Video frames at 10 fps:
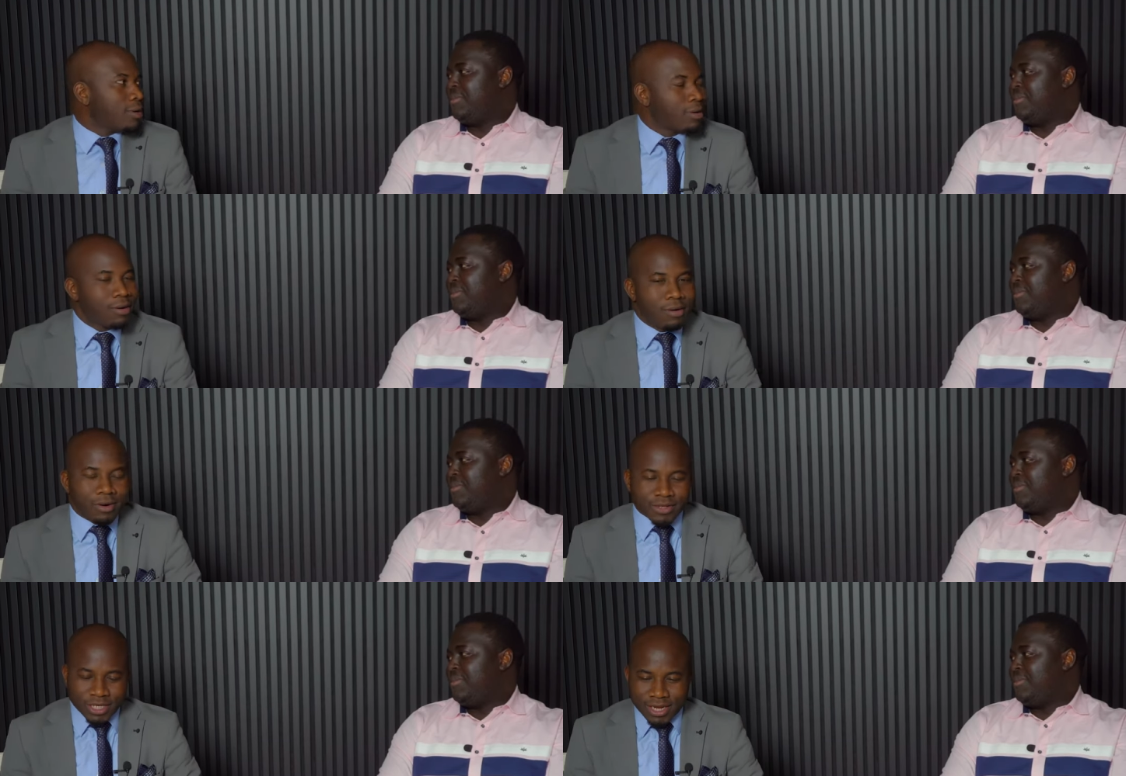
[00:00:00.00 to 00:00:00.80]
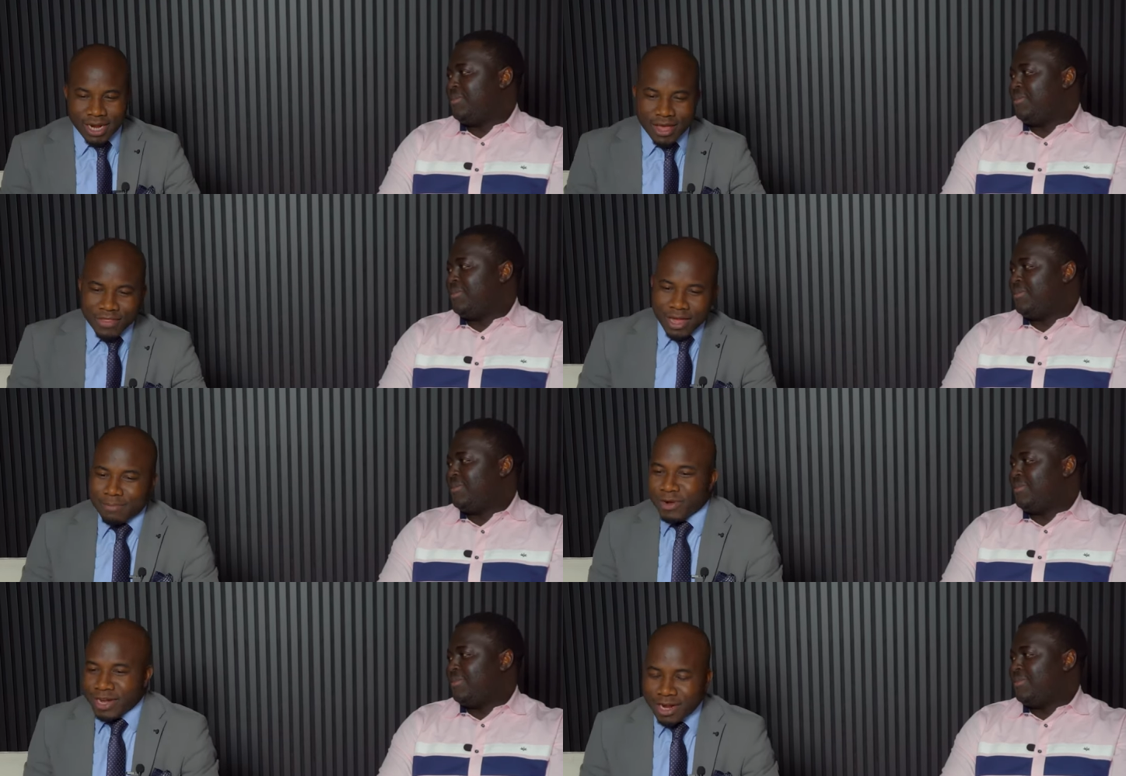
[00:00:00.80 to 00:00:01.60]
Speaker 1: Oh, another
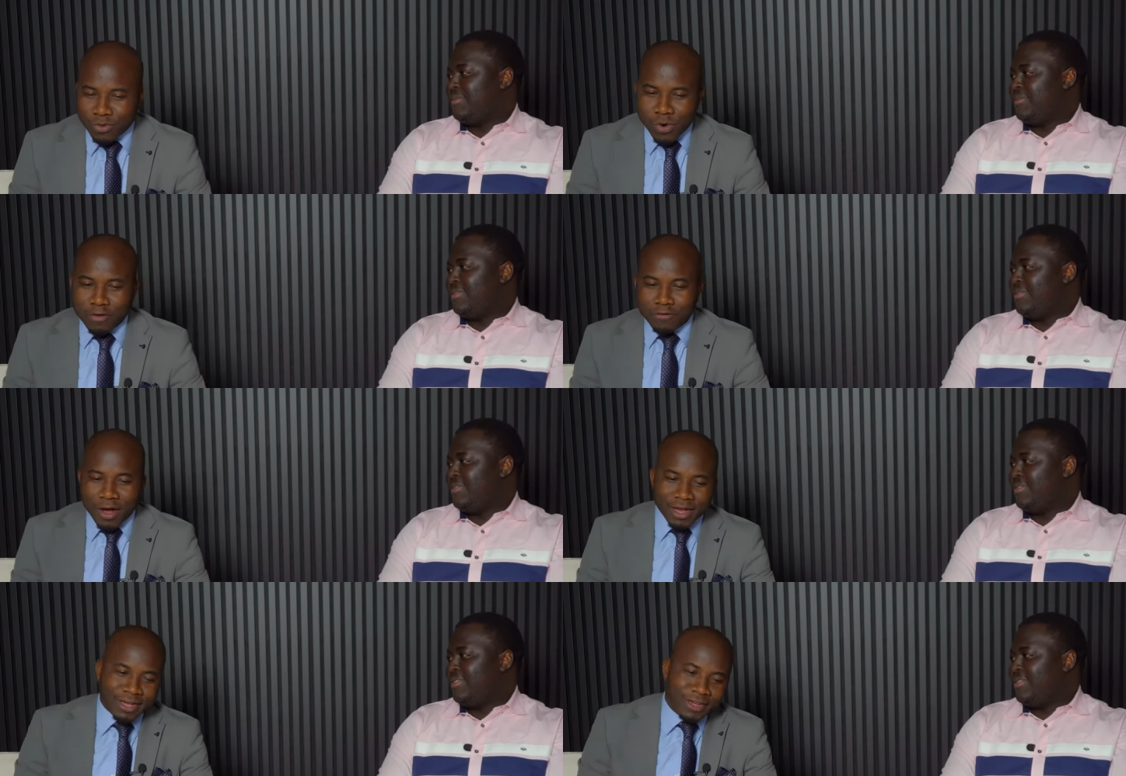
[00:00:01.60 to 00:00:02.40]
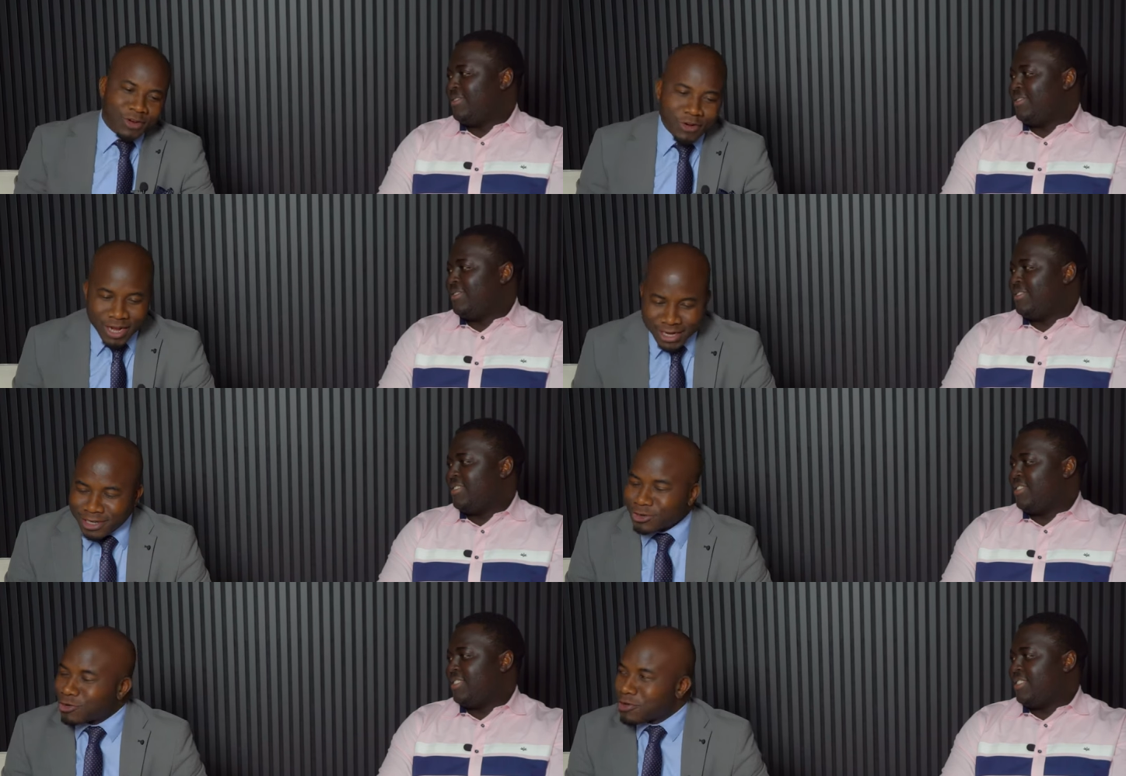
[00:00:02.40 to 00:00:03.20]
brilliant way of uh,
Speaker 2: you know
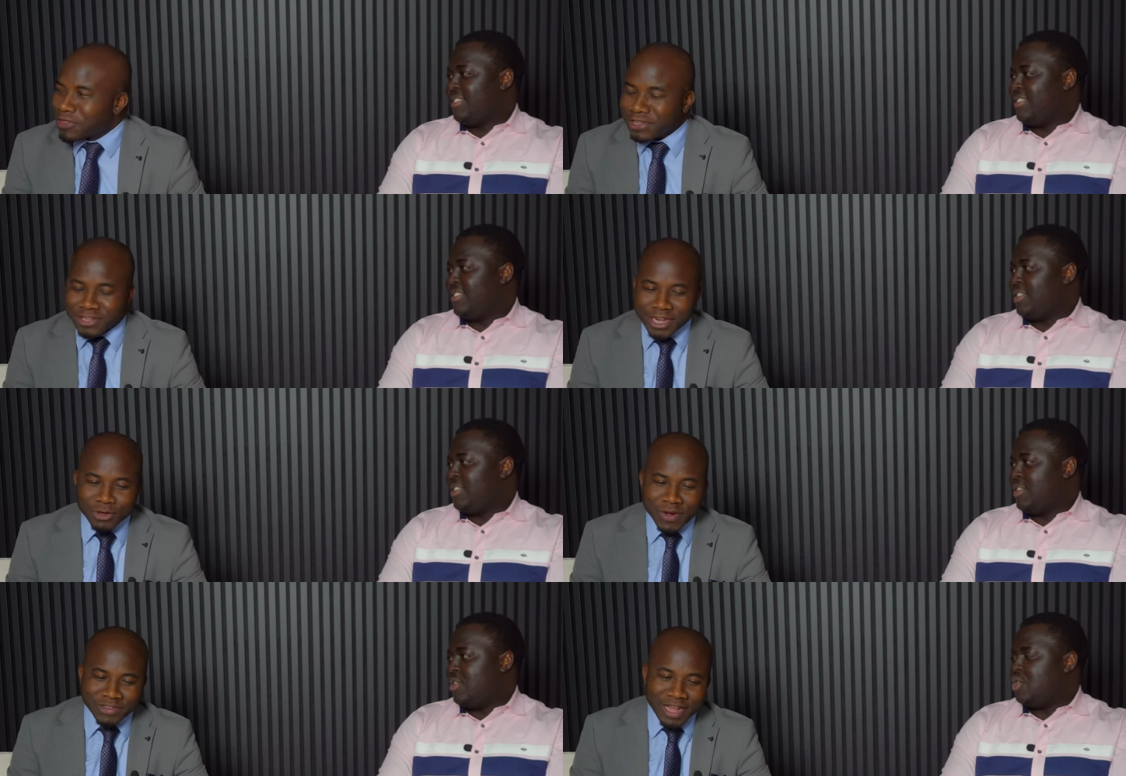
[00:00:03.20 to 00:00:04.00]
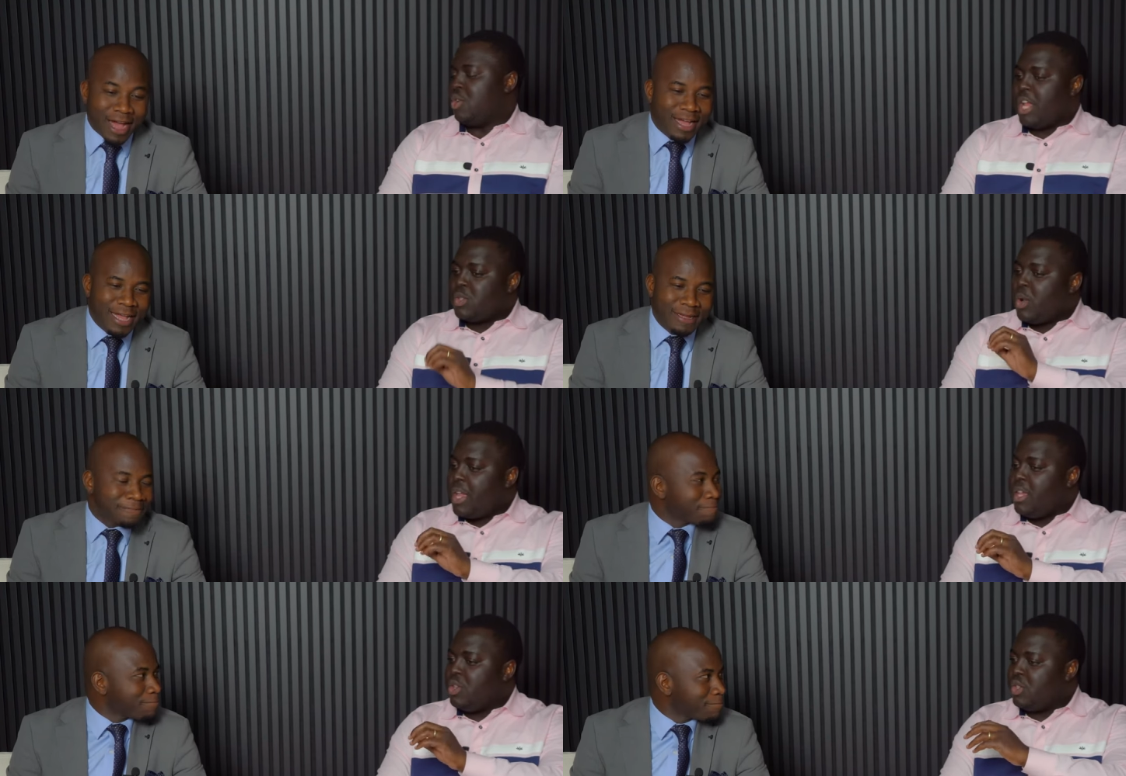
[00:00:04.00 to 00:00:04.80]
getting to know things in the US. So that's
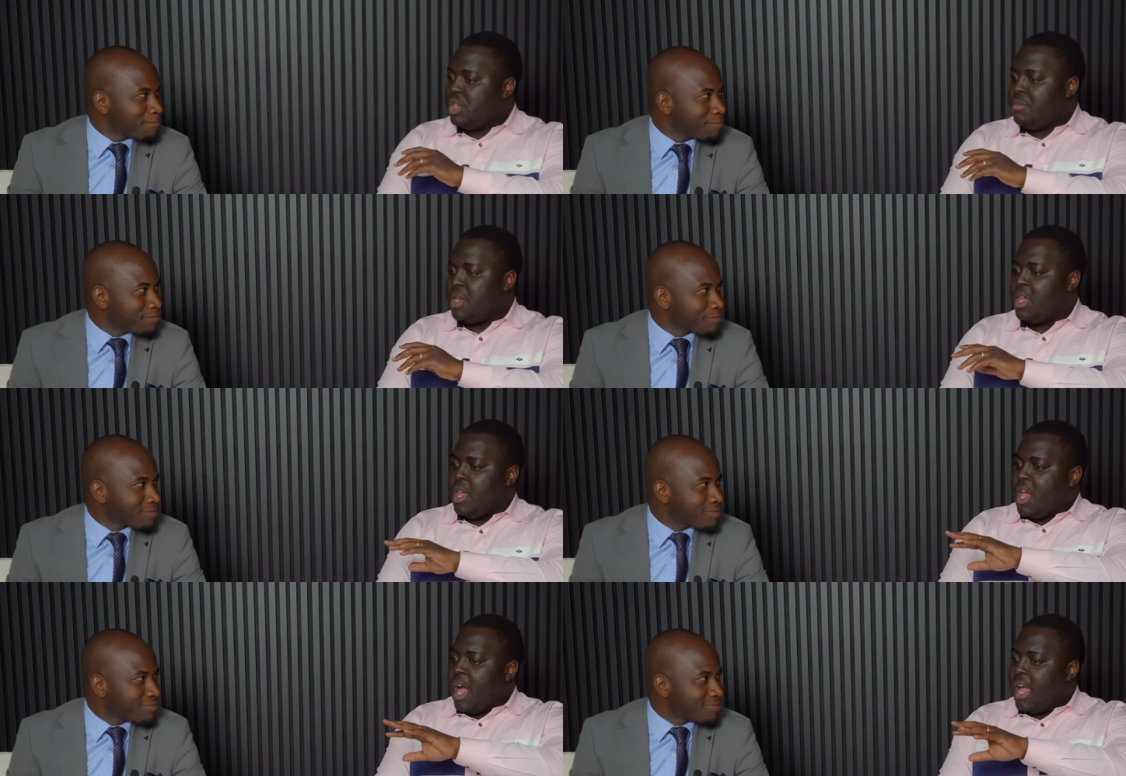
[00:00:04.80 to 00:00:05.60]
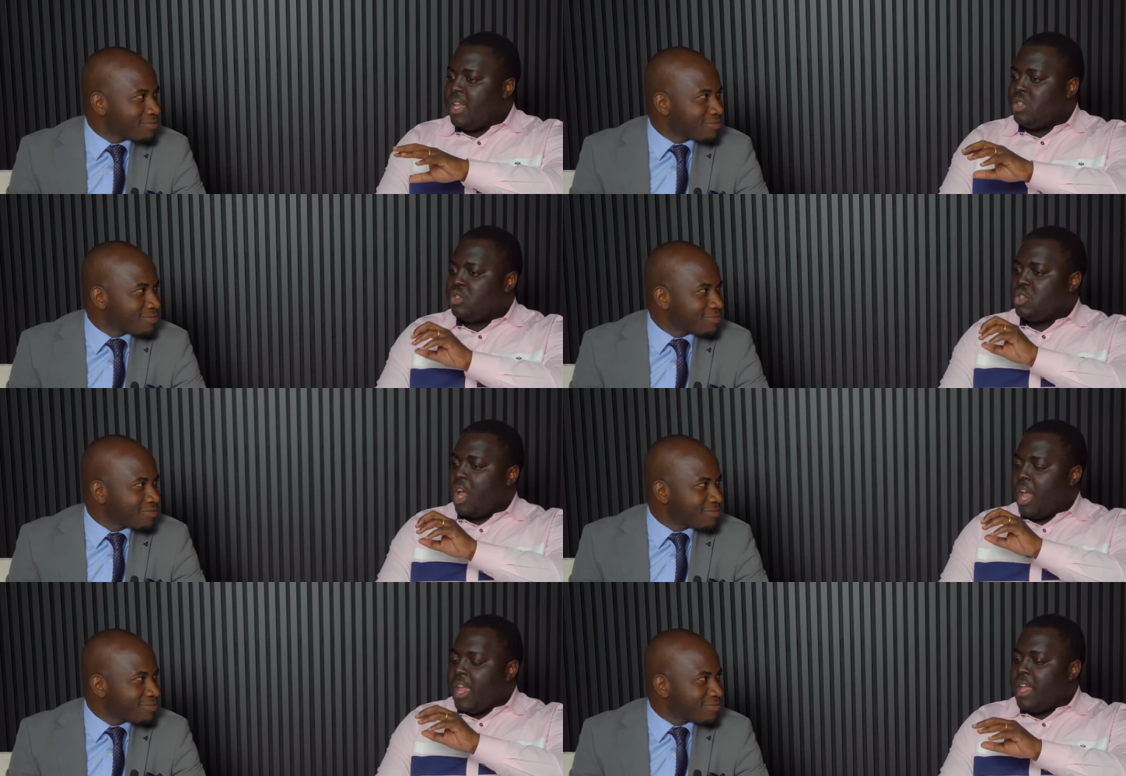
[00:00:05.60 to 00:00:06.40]
why you see me. I
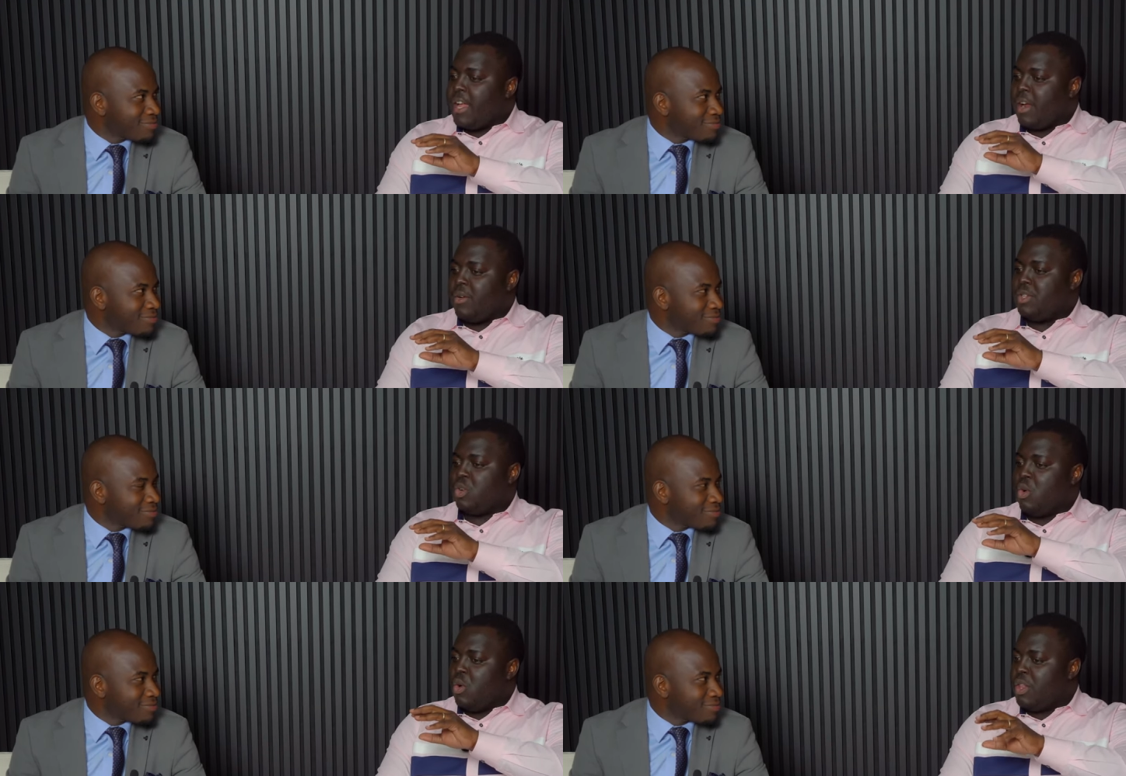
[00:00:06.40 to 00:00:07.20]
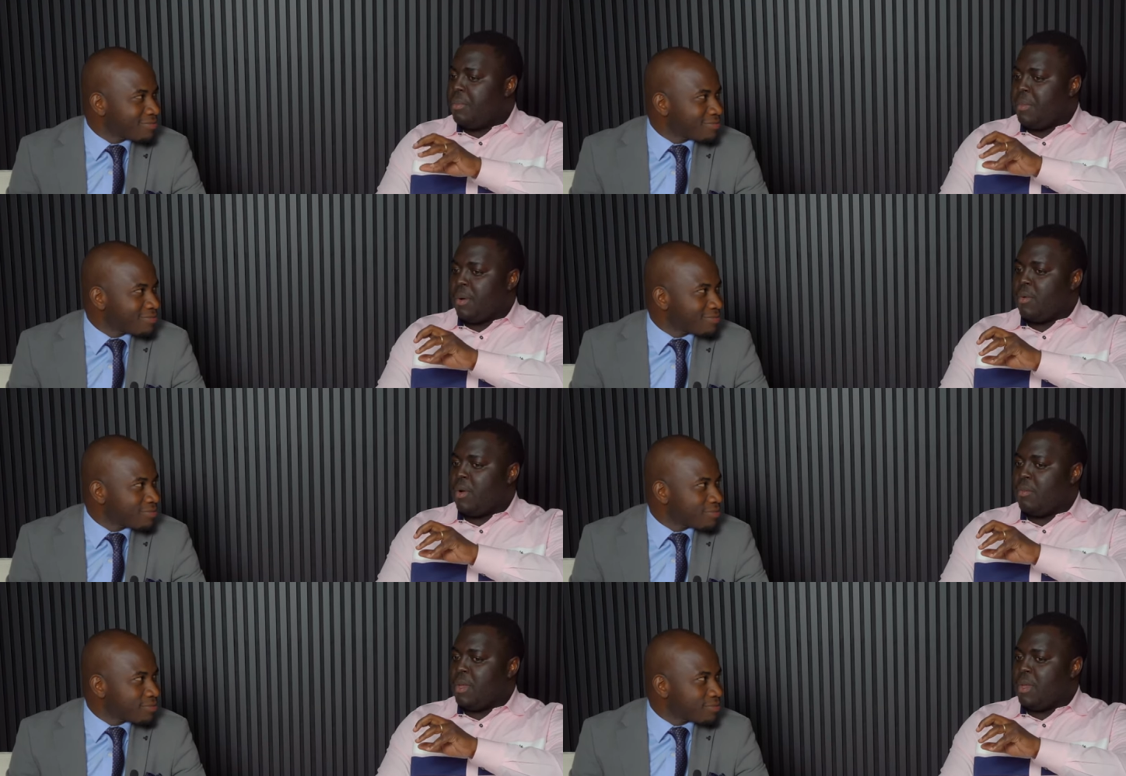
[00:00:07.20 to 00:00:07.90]
I encourage all the people around